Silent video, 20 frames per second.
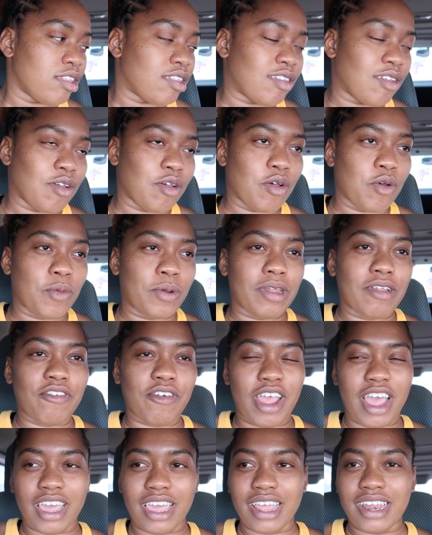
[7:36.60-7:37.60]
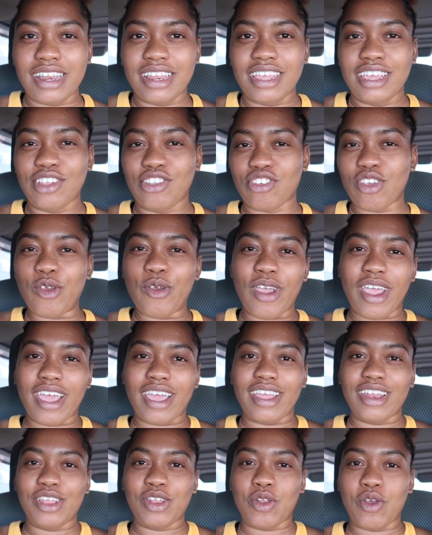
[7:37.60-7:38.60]
so whenever I can hitch a
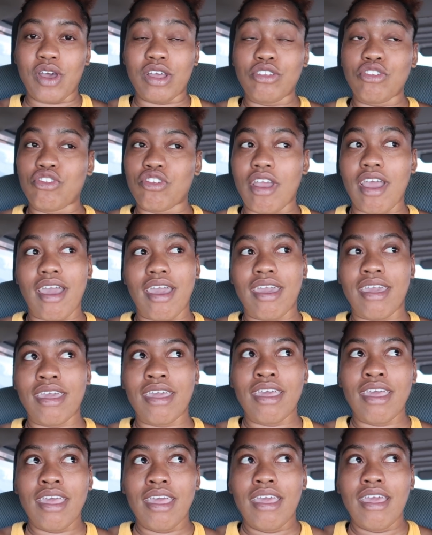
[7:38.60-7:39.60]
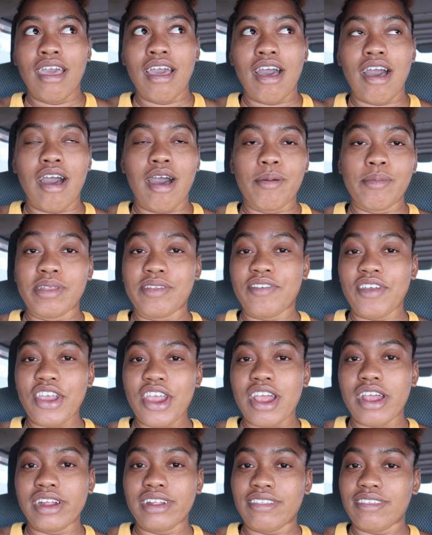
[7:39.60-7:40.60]
ride you know I try um, it's
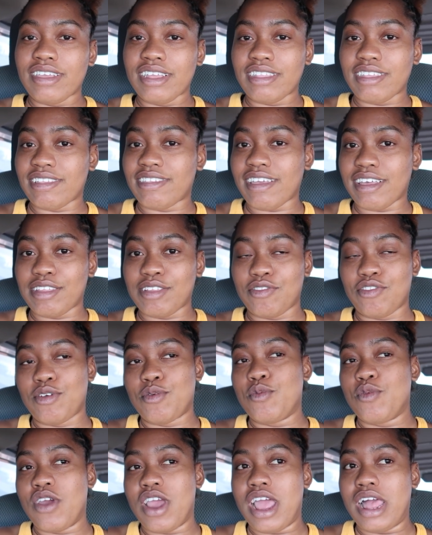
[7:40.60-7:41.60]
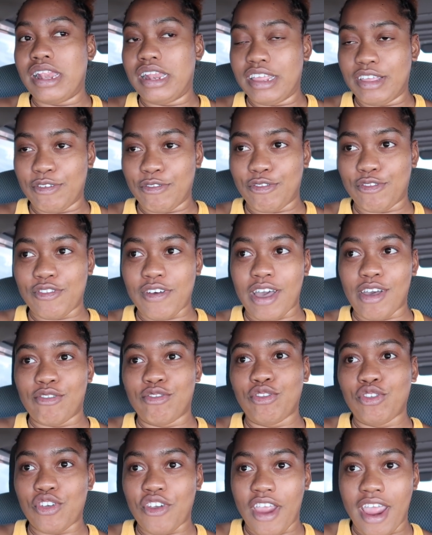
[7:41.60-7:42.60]
very hard to get a taxi from where I live
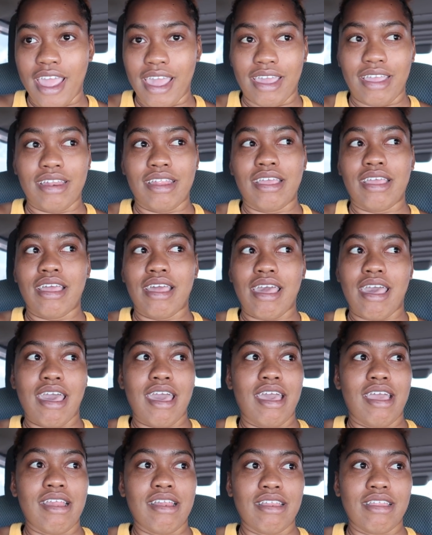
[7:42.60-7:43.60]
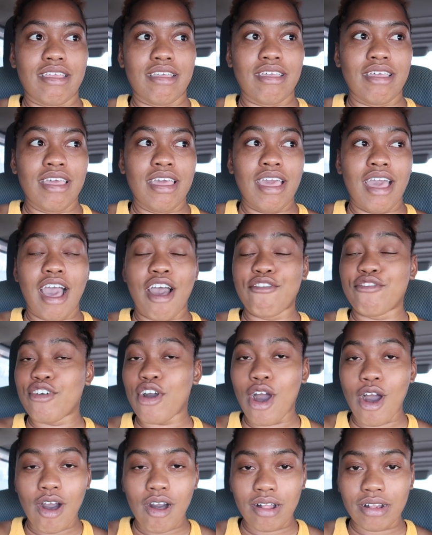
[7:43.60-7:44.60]
I've tried and I've
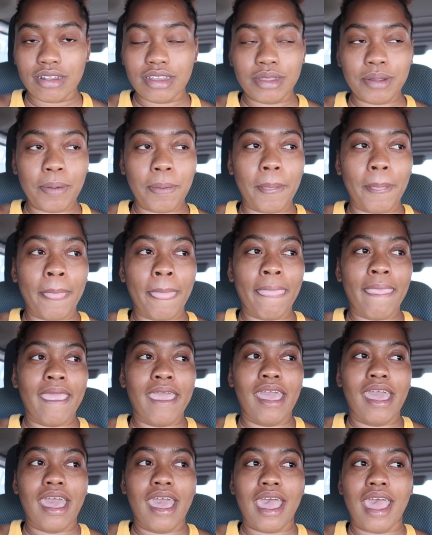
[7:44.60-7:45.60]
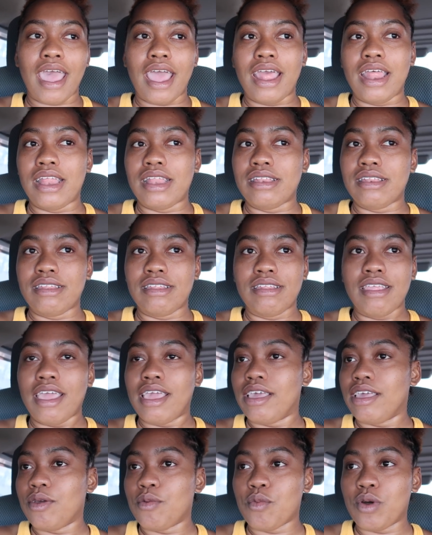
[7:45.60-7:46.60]
called
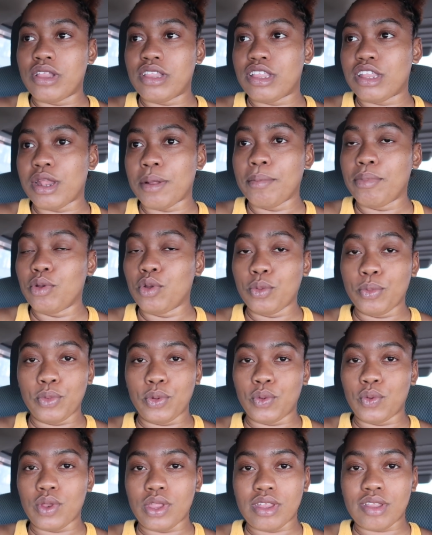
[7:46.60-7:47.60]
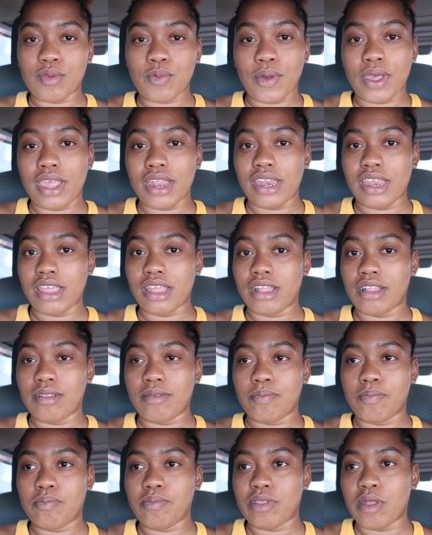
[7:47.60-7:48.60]
and once in a blue moon is when
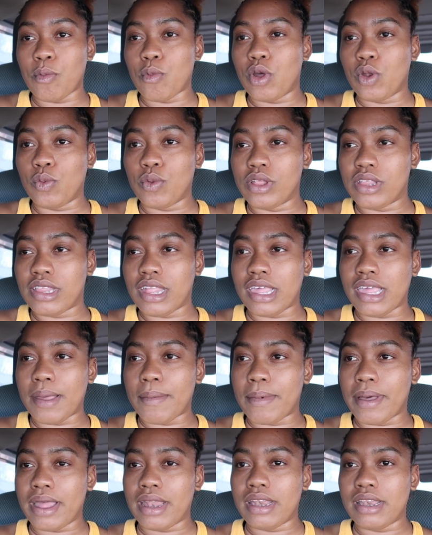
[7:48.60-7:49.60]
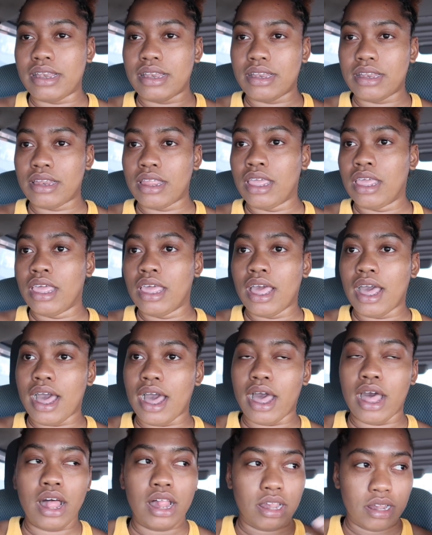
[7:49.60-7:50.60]
they'll someone will say yeah man
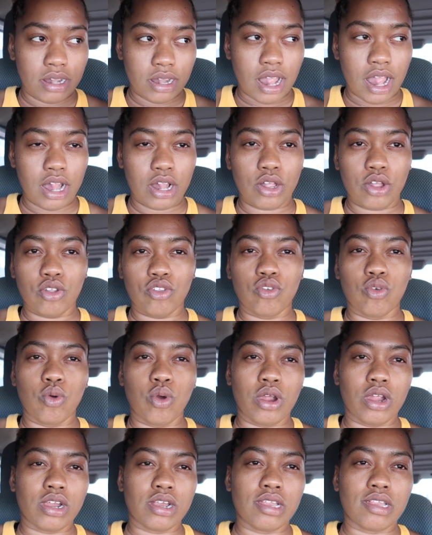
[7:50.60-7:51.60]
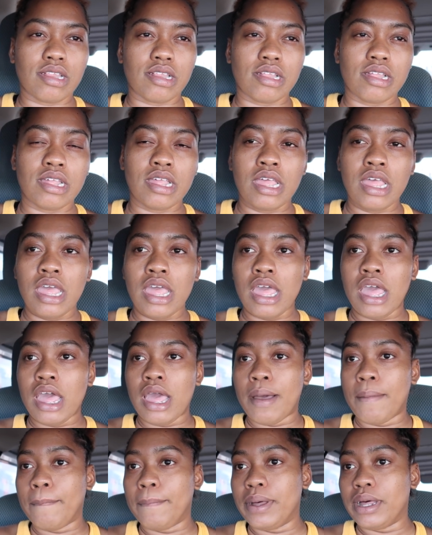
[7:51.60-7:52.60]
I'll I'll go towards
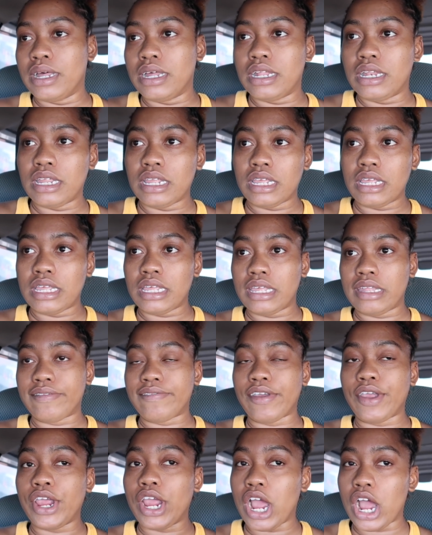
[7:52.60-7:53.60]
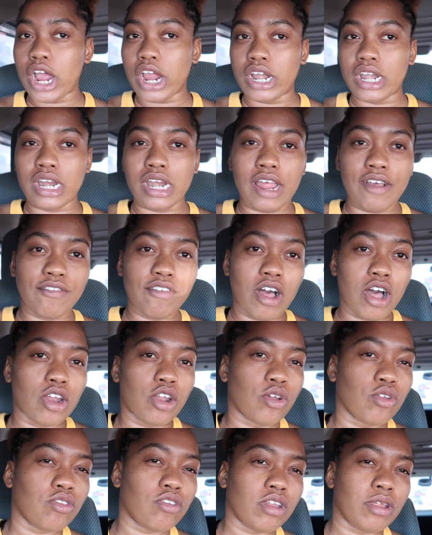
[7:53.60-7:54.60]
but it's very hard and I've gone
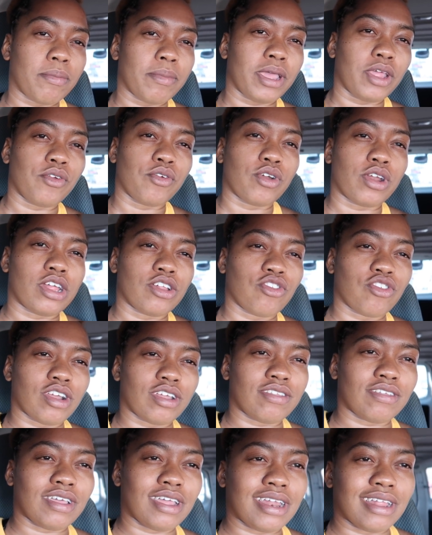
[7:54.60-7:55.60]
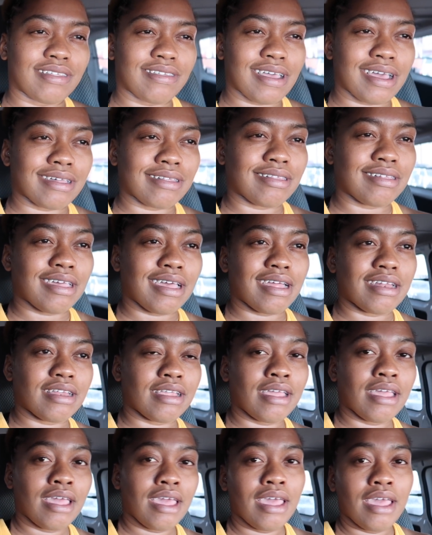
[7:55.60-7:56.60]
out to the main road and tried to get a taxi
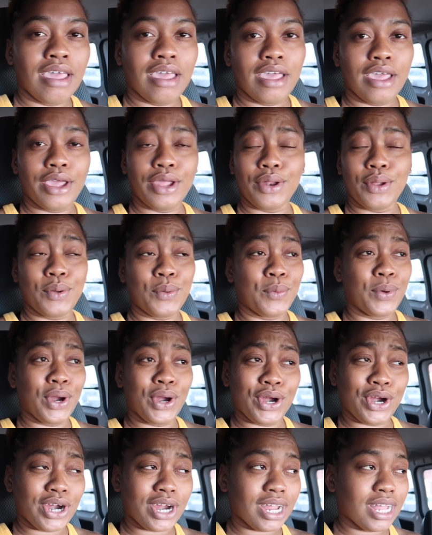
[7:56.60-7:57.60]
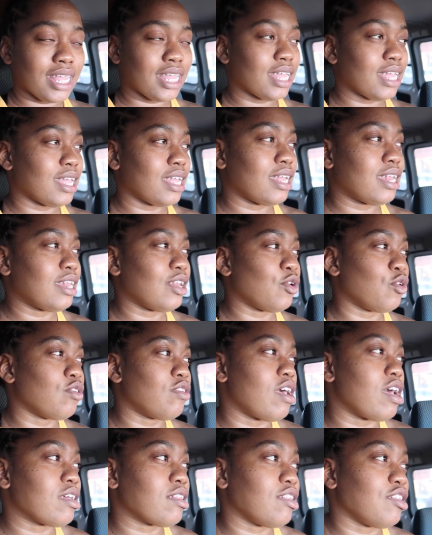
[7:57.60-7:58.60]
and it don't work no
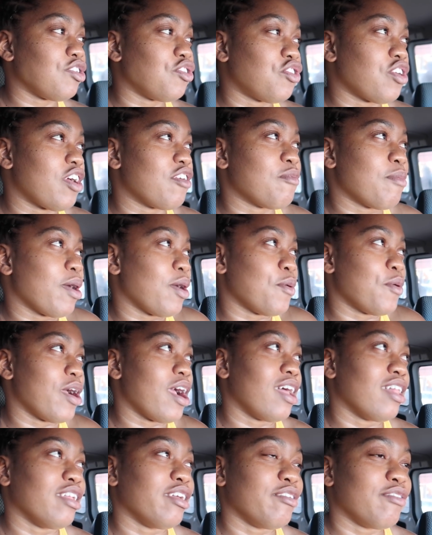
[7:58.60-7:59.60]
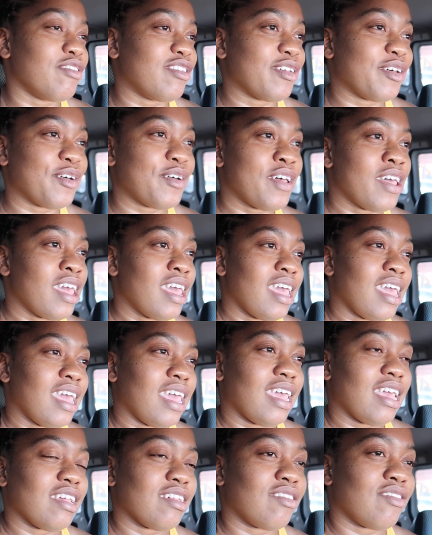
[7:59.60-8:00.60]
taxis drive by where I live so
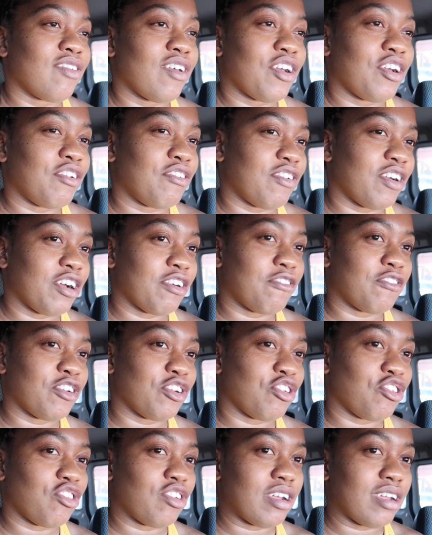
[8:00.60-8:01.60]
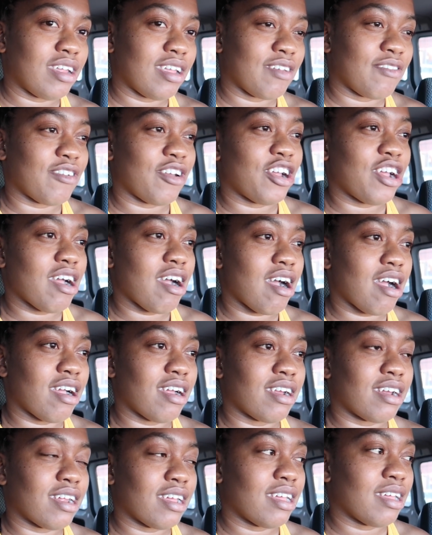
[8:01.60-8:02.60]
it's very very frustrating very
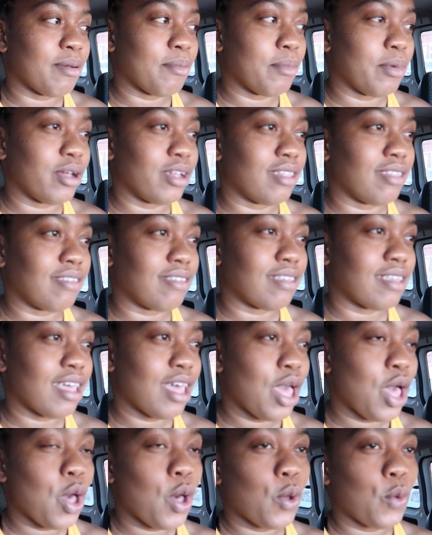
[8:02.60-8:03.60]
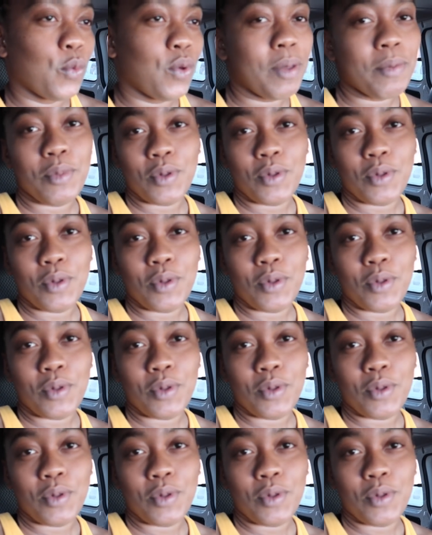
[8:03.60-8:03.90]
hard but we